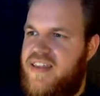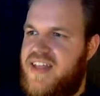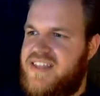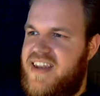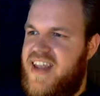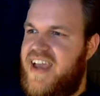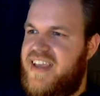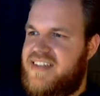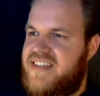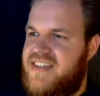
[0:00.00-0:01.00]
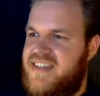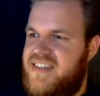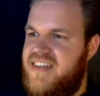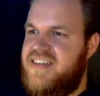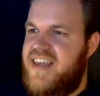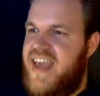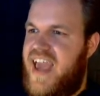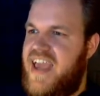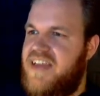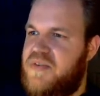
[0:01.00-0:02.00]
That's nice. This thing
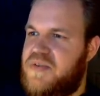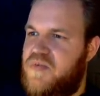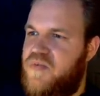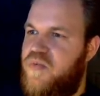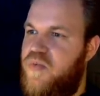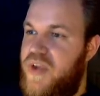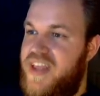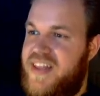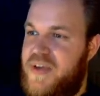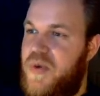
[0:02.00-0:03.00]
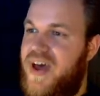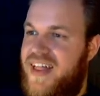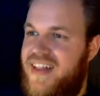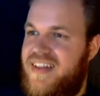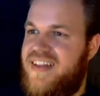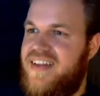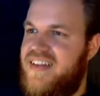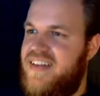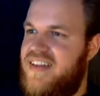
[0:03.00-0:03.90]
handles really well.